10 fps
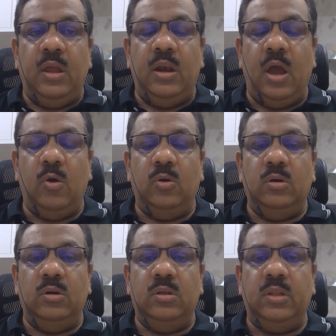
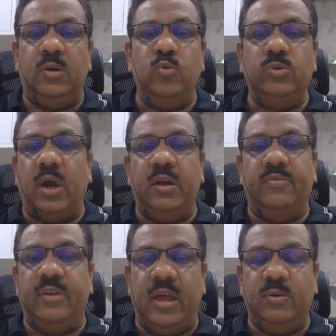Now, there are two kind of
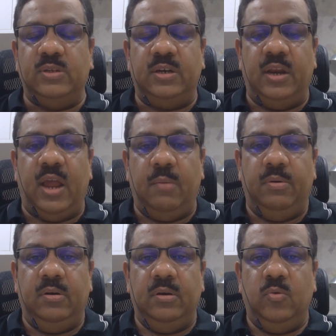scenarios that can happen.